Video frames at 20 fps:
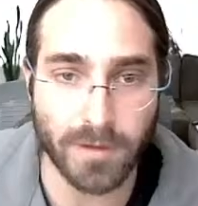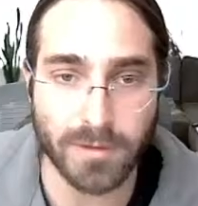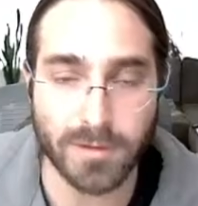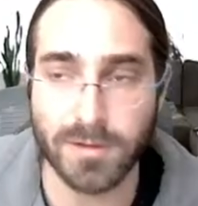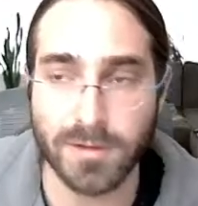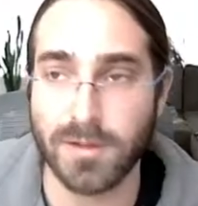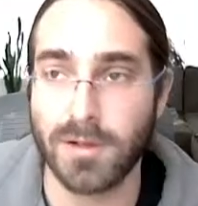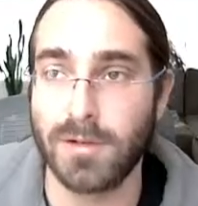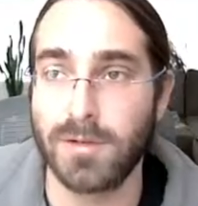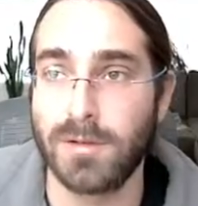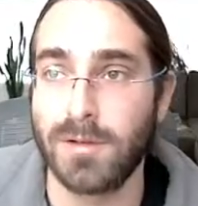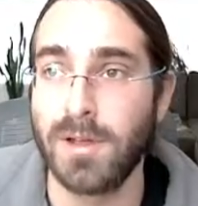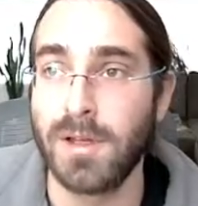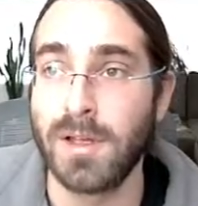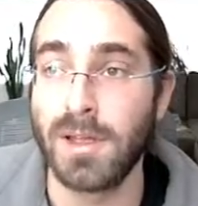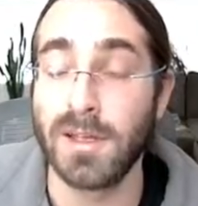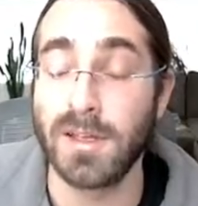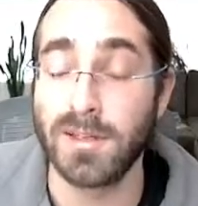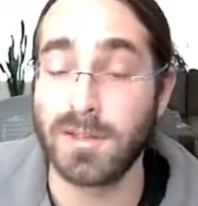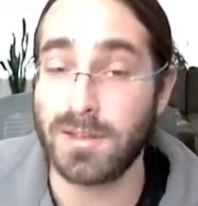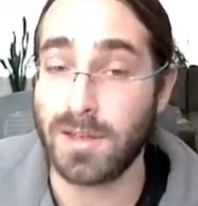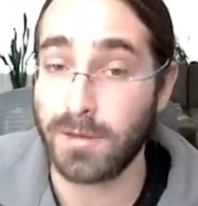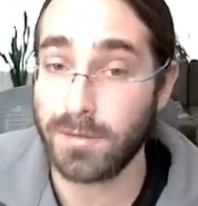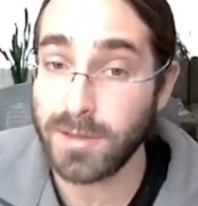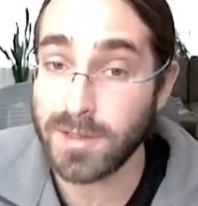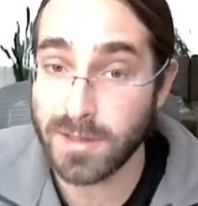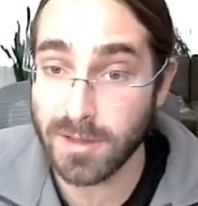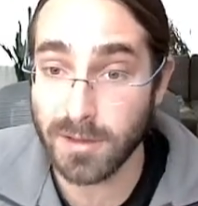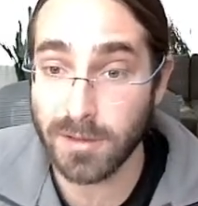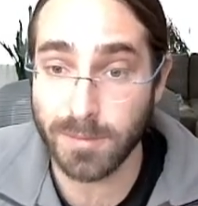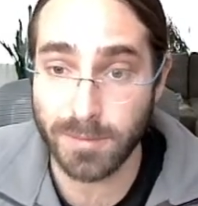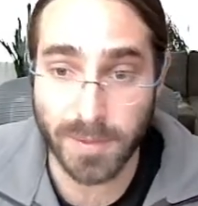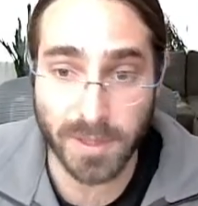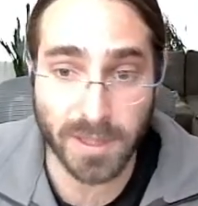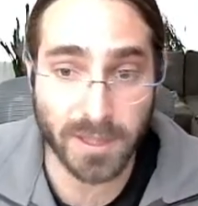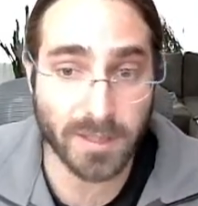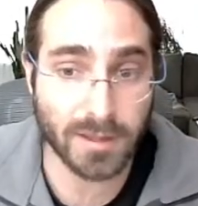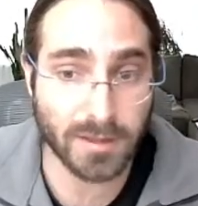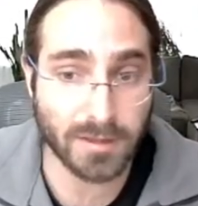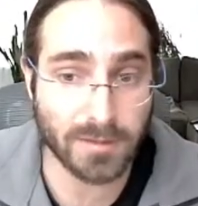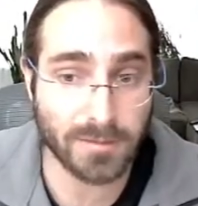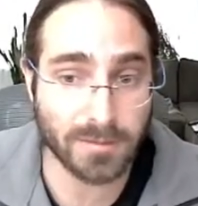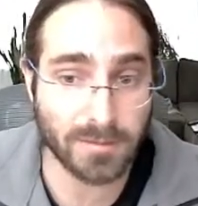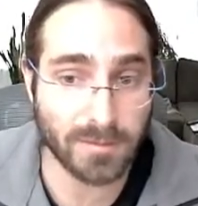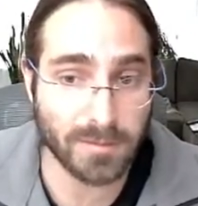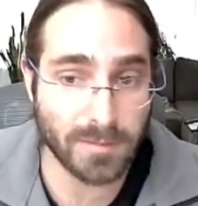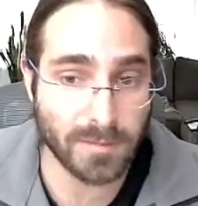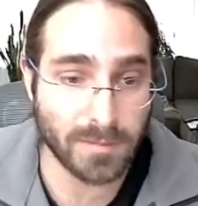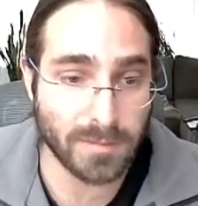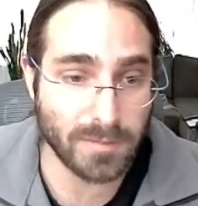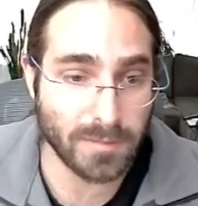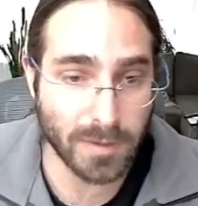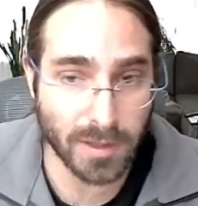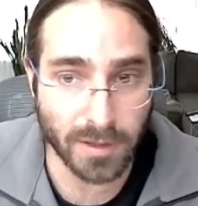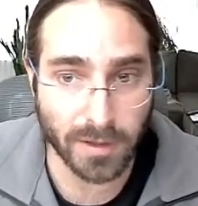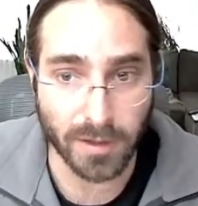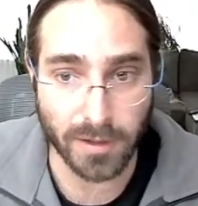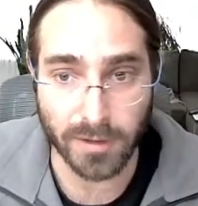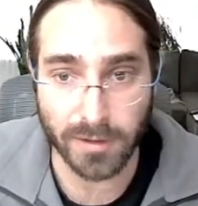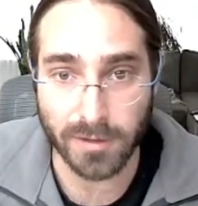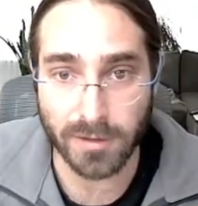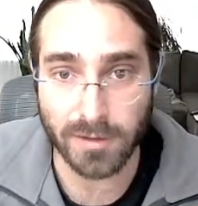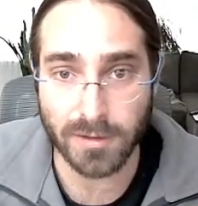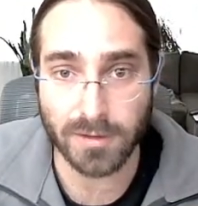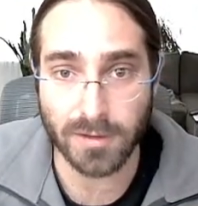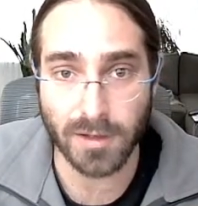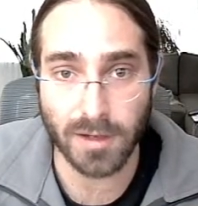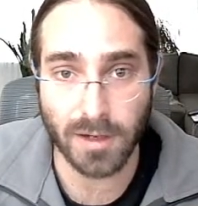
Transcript: those. So stuff is still being learned.